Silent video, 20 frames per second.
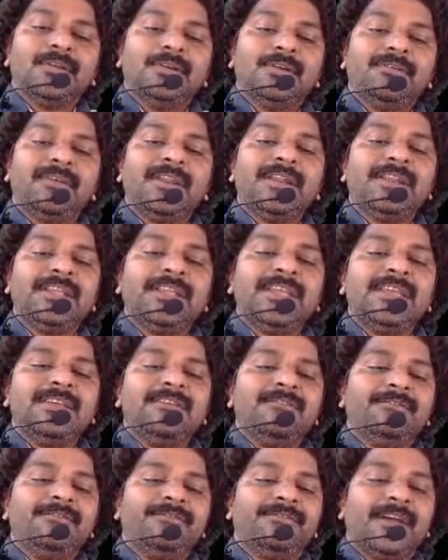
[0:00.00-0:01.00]

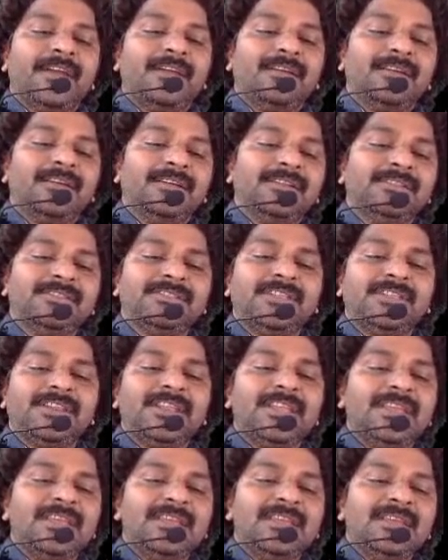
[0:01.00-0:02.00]
twenty-five.
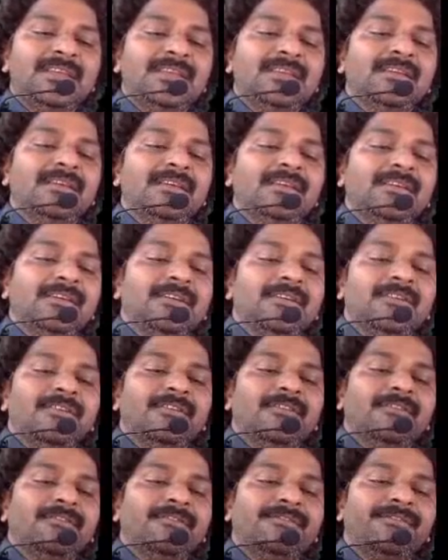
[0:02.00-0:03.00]
three,
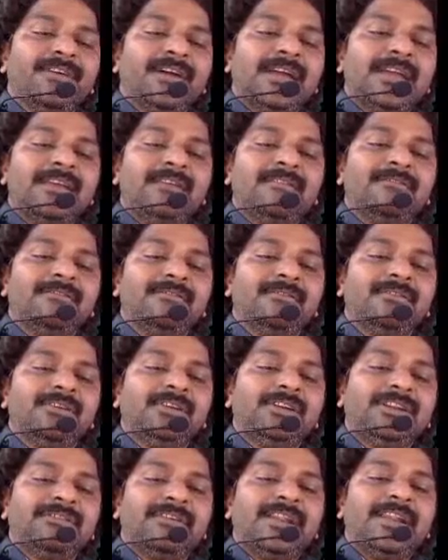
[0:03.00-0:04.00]
five,
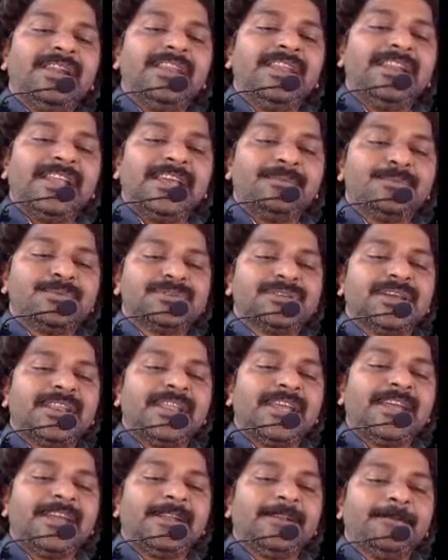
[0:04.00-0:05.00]
twenty times.
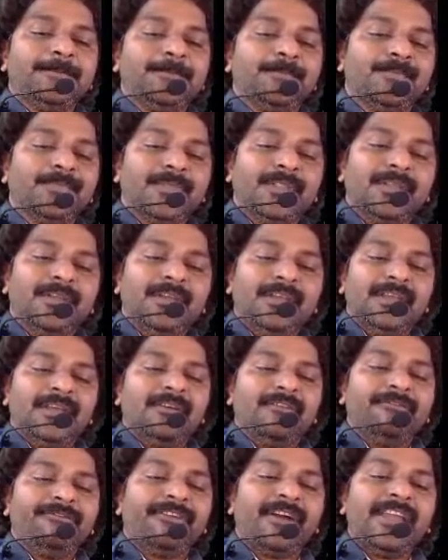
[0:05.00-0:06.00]
Correct?
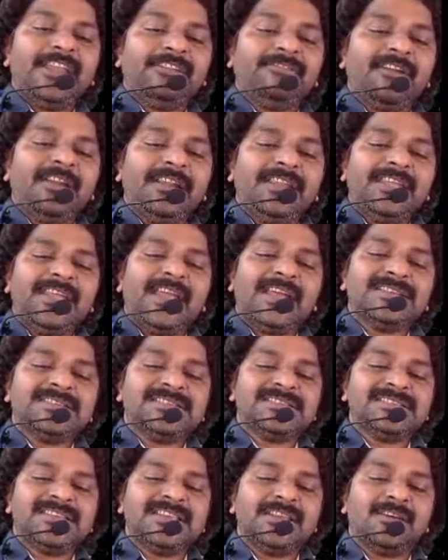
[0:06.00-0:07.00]
five twenty has
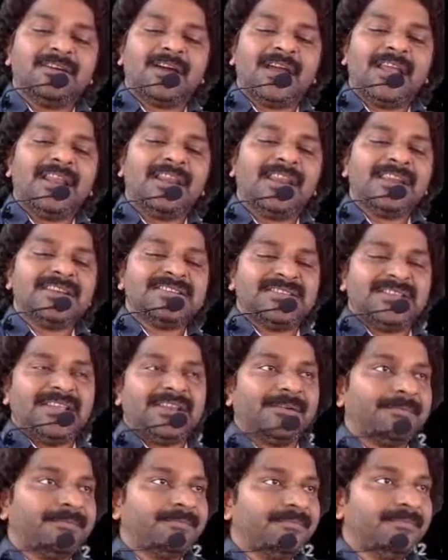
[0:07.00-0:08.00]
zero. I'll write
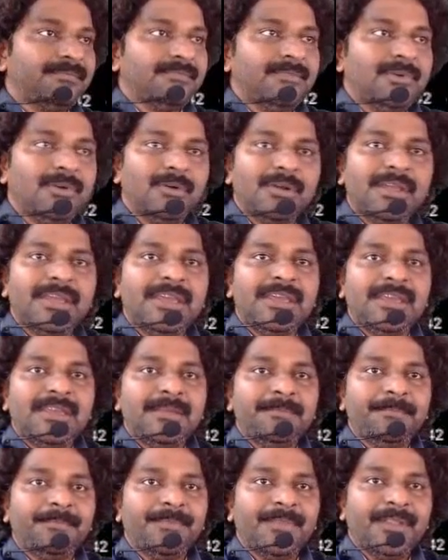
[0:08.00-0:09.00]
zero. Okay.
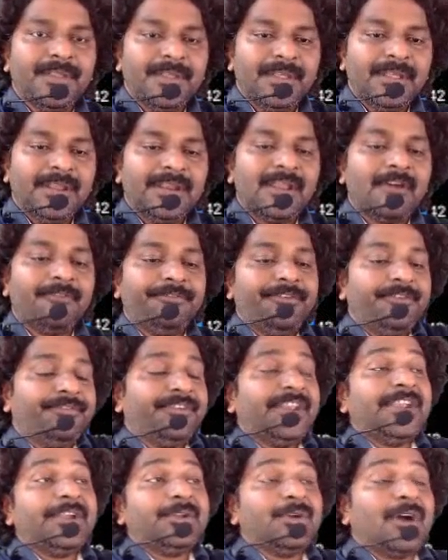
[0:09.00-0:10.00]
Now
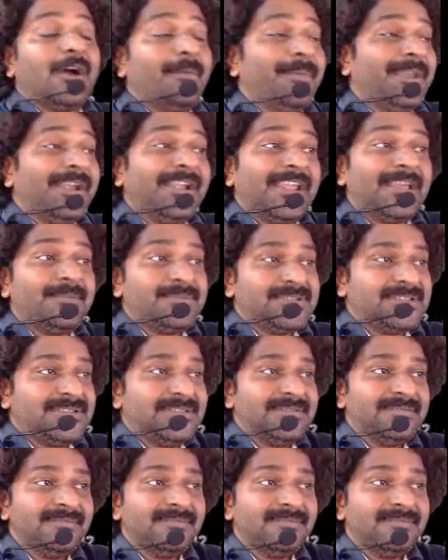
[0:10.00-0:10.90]
fifty-two how many times?